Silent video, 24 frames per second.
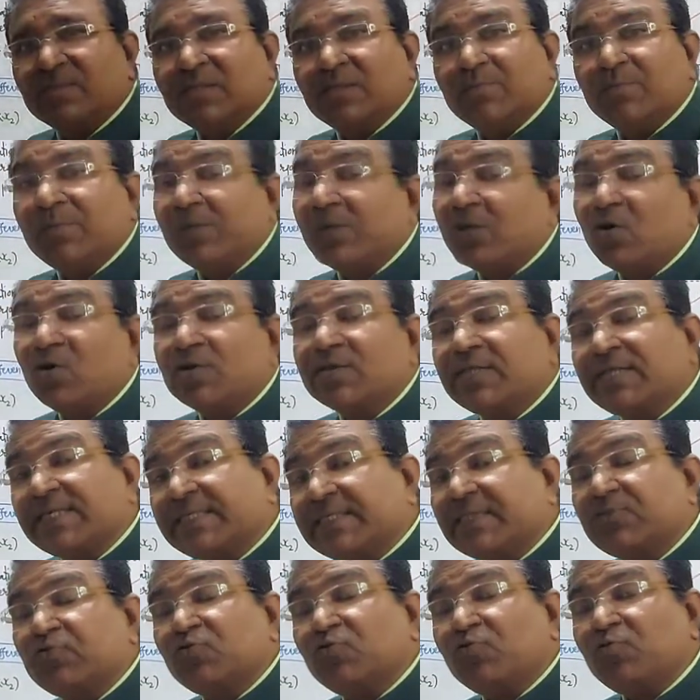because
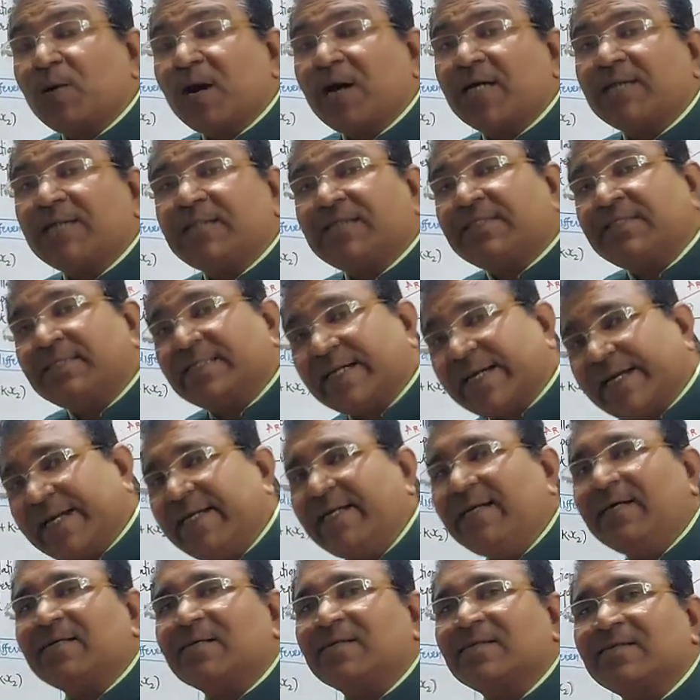x2 path is
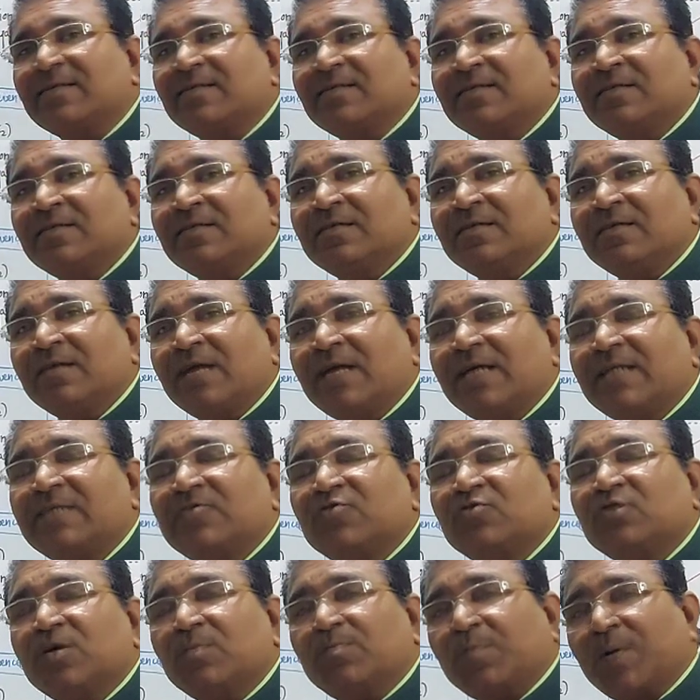greater, and
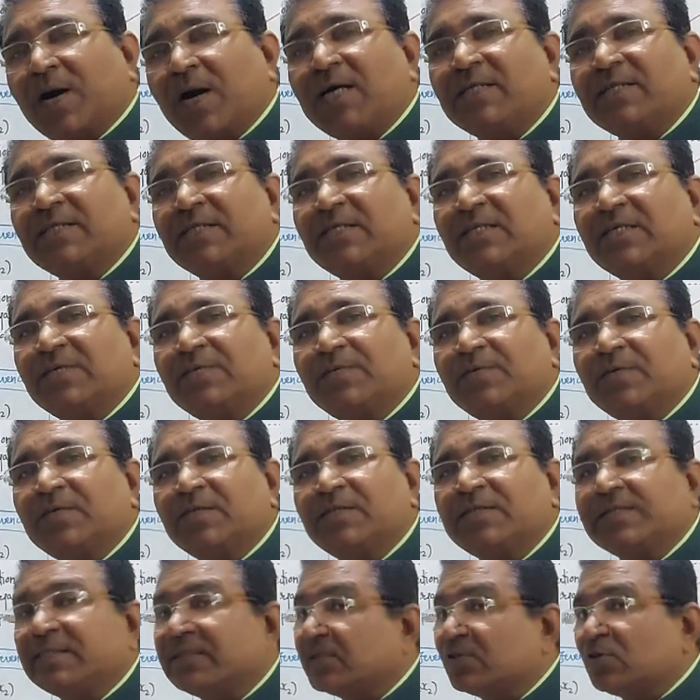so the path
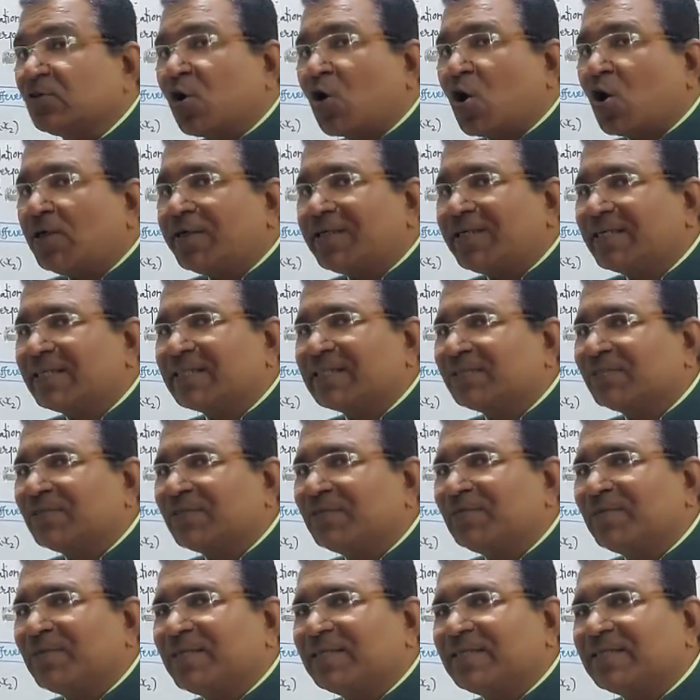difference is not
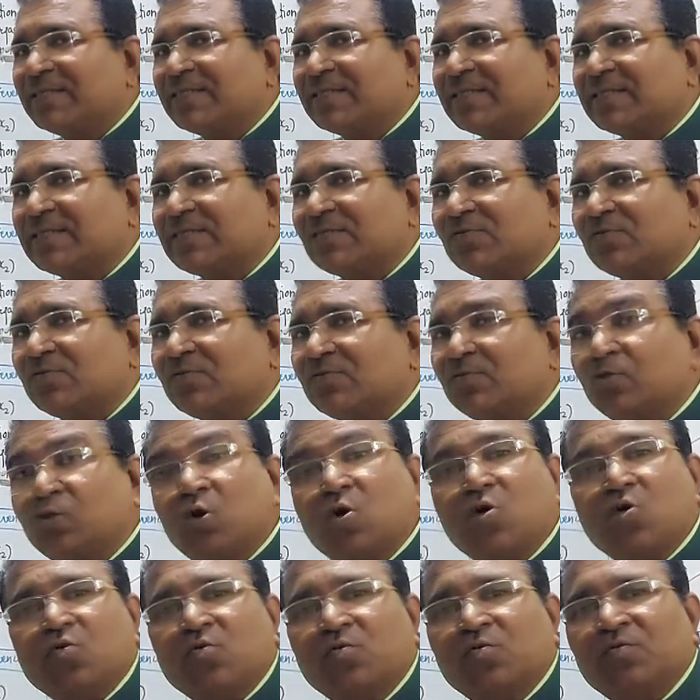x1 minus x2.
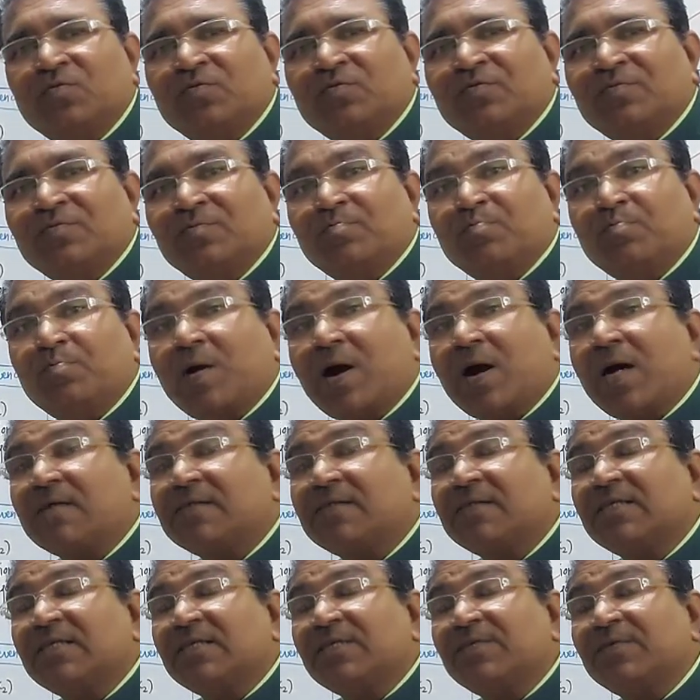No,
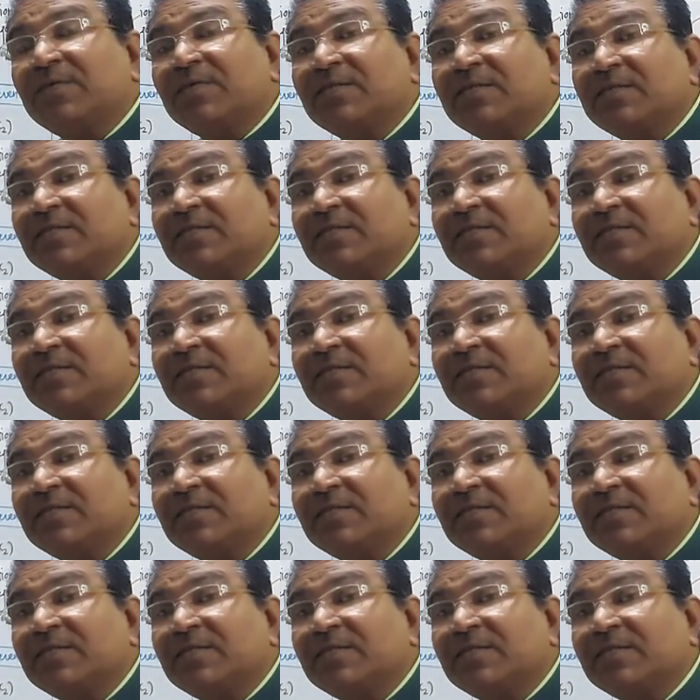path difference